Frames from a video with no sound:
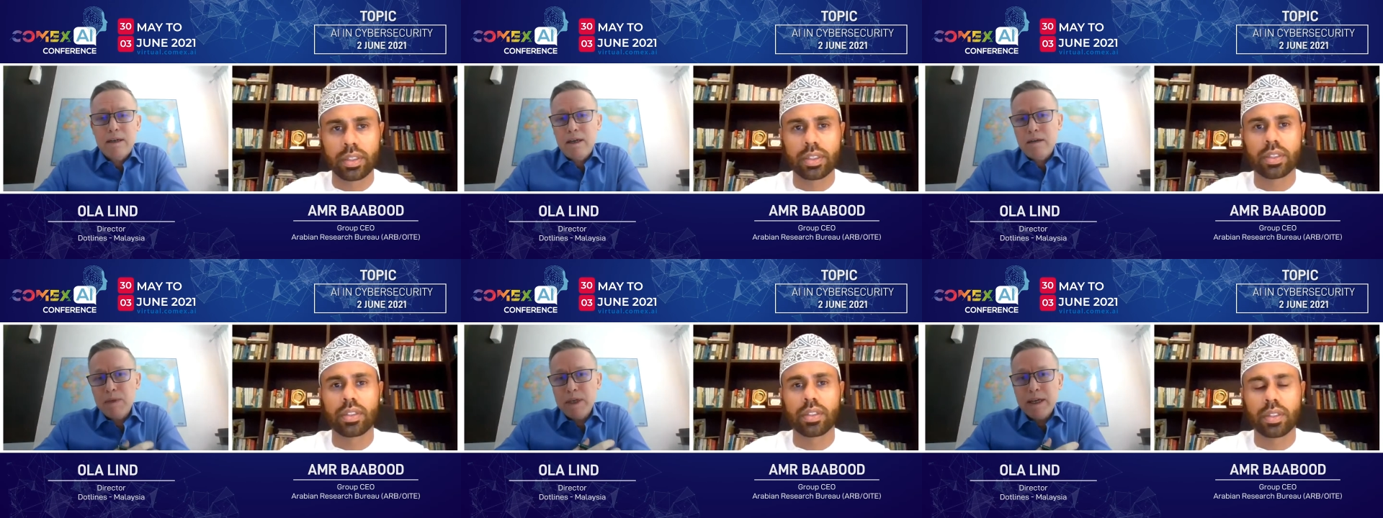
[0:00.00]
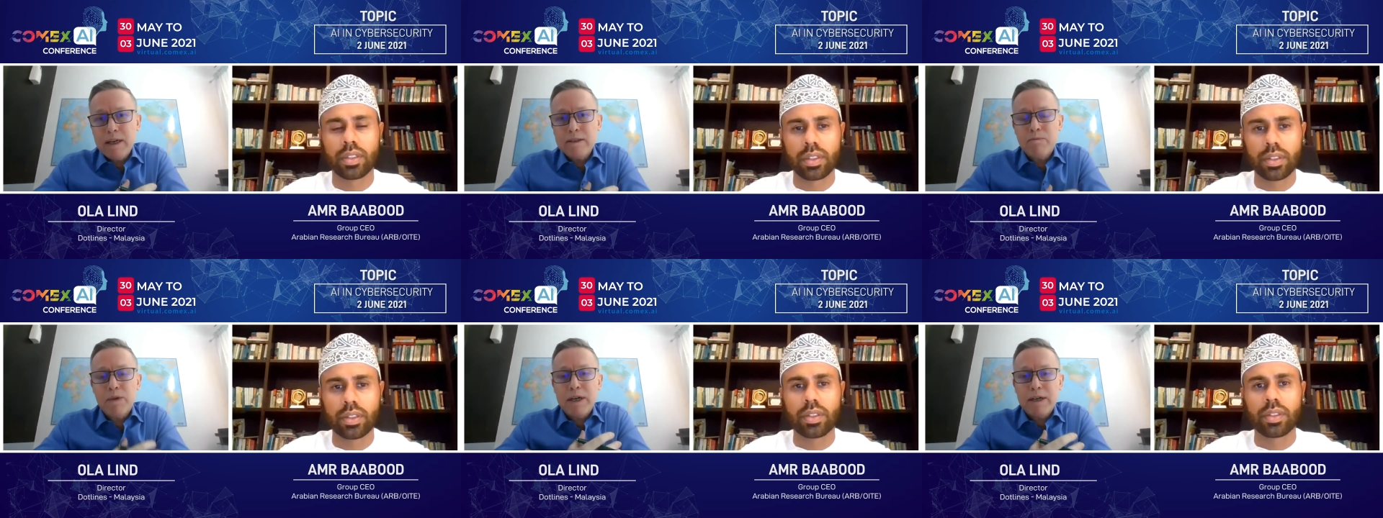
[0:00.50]
Speaker 1: and big
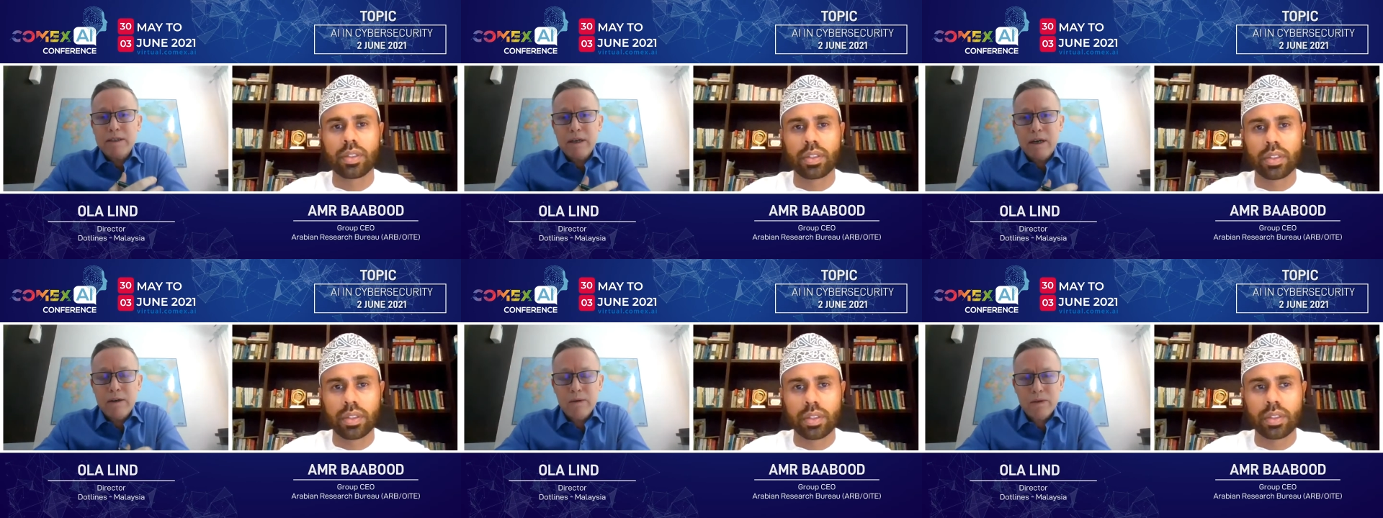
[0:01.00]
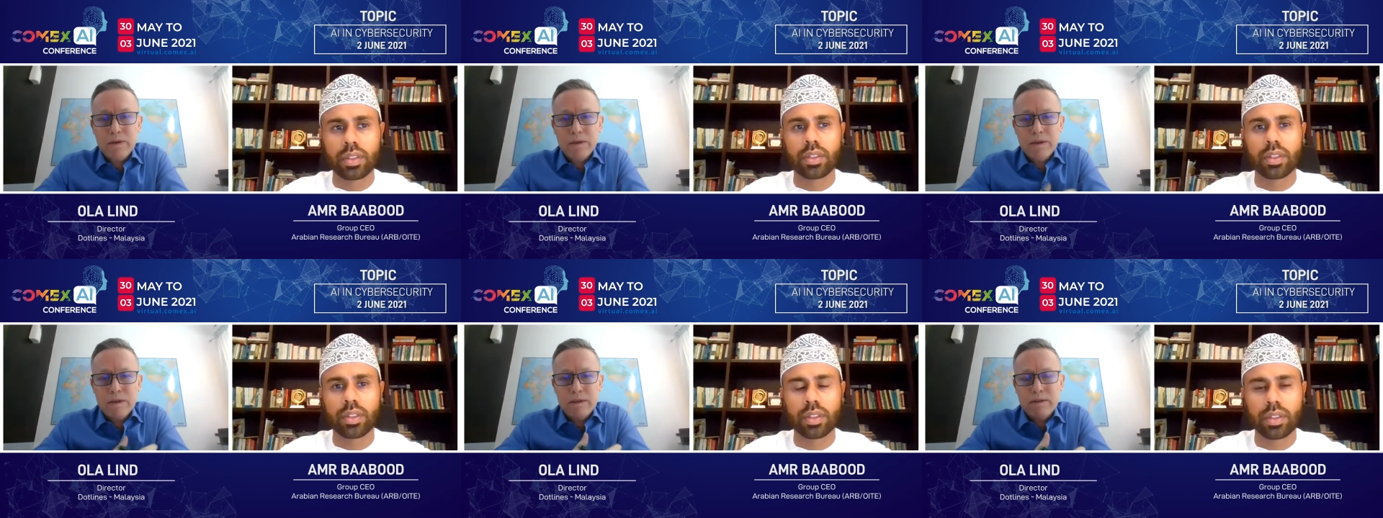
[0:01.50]
enterprise house
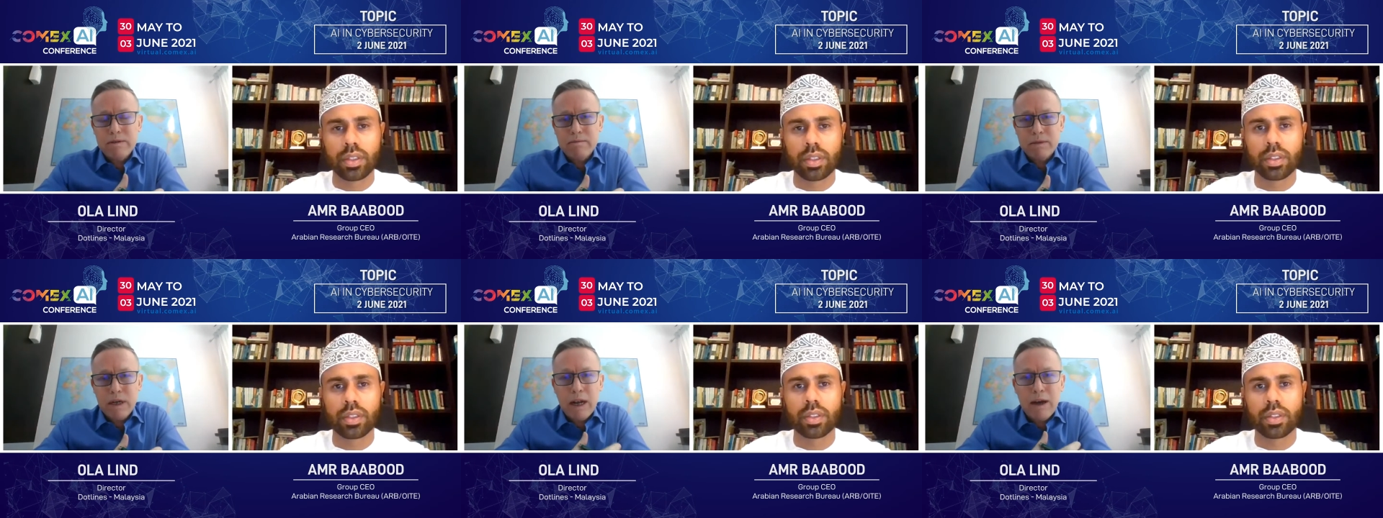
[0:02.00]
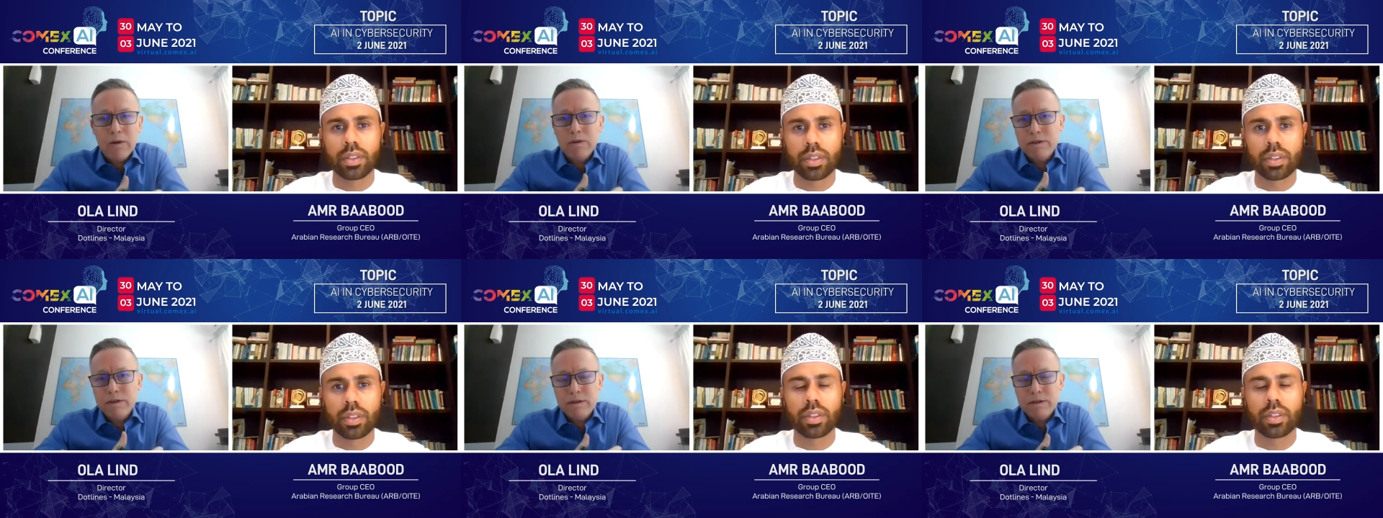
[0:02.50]
uh,
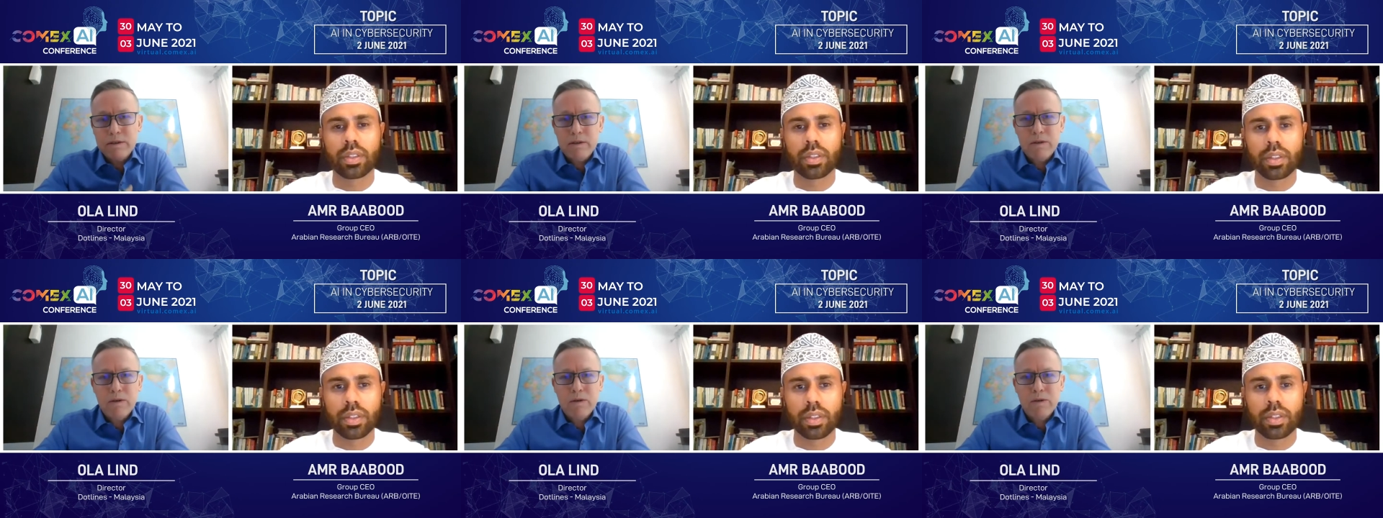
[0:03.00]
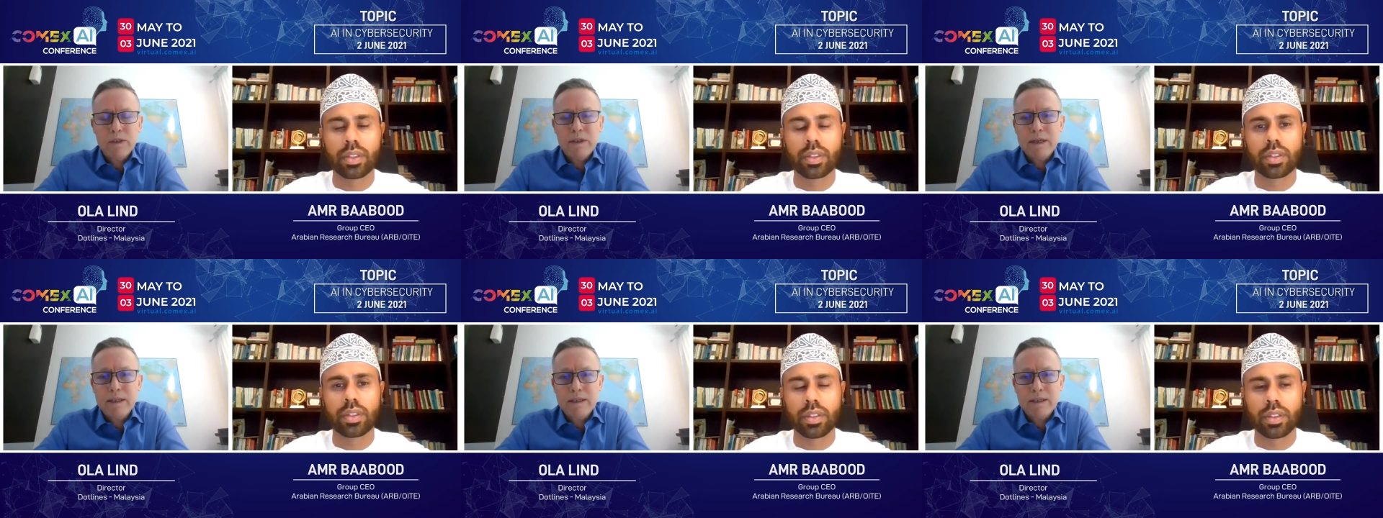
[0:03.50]
cloud
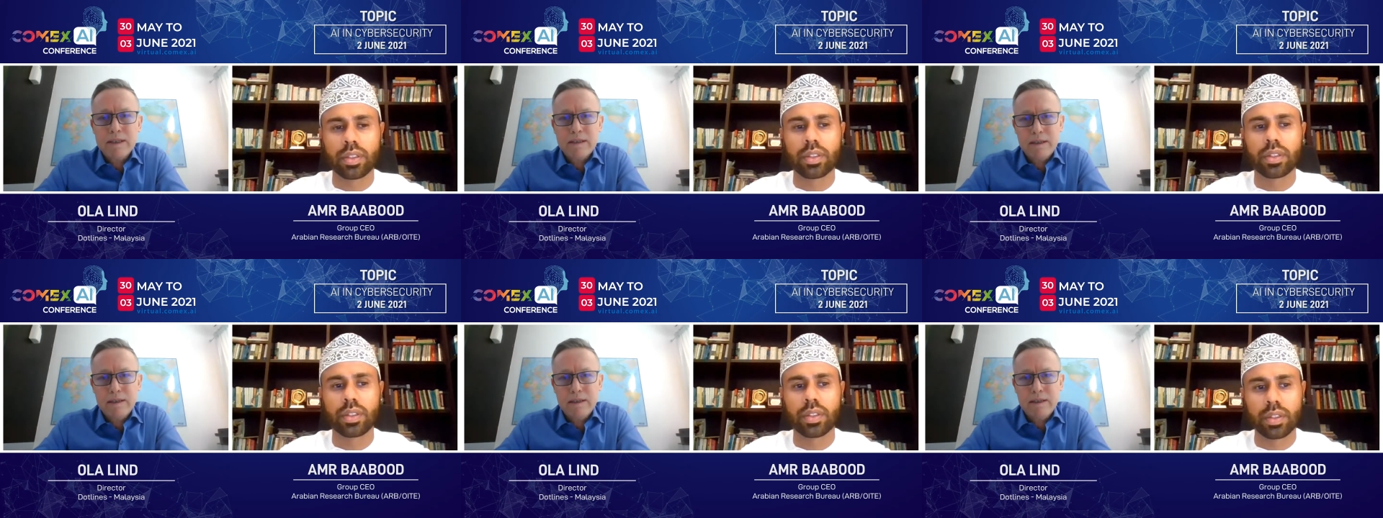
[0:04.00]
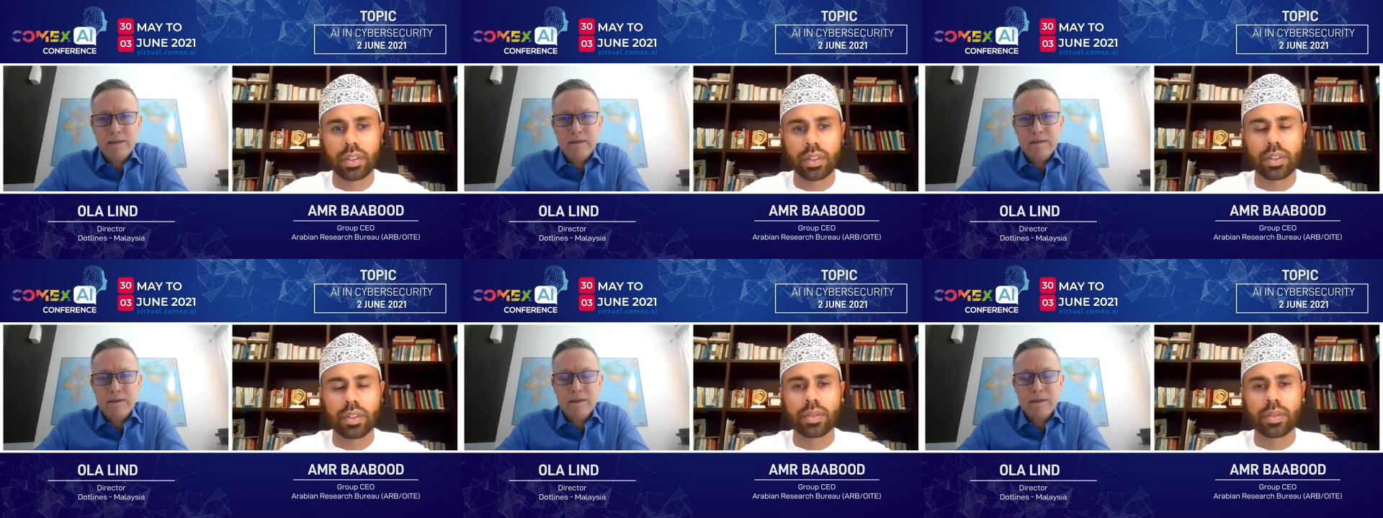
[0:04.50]
hostings uh,